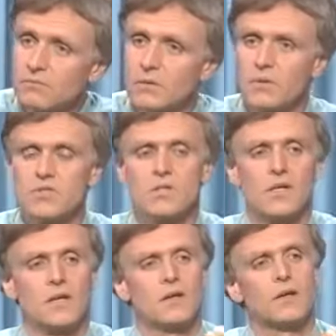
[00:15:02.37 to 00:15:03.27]
We would
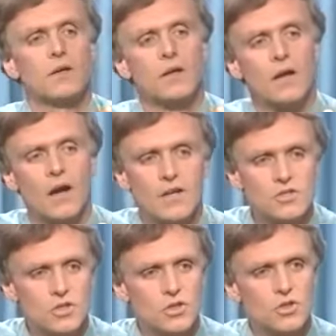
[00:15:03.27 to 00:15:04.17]
see
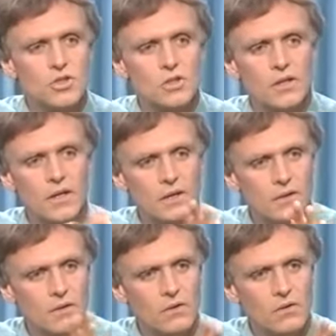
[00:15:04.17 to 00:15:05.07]
constitutionally
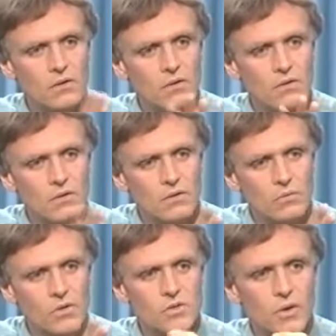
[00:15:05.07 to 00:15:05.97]

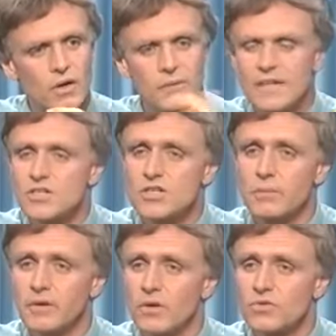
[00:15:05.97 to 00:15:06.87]
what's going on, but that's just
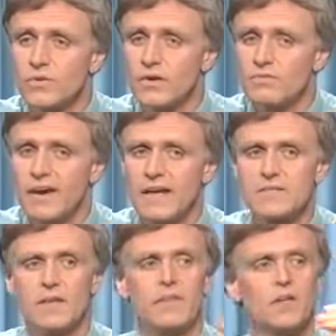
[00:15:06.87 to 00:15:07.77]
something that goes very
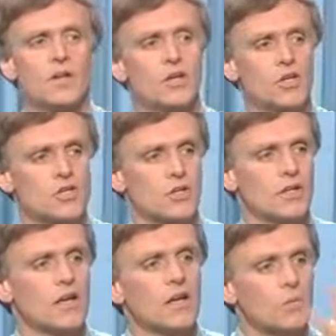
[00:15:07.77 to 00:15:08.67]
fast. And then
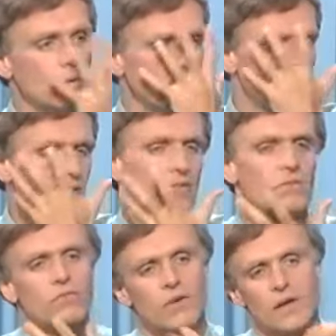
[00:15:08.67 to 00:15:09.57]
conditionally, we look at
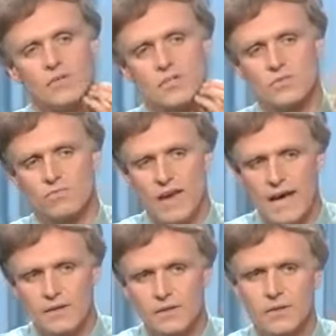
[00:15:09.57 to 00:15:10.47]
is it
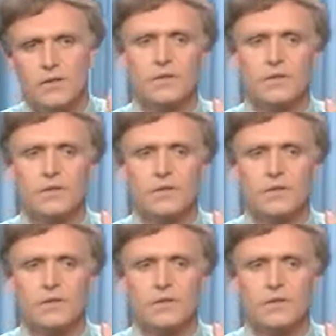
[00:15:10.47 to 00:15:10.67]
fat?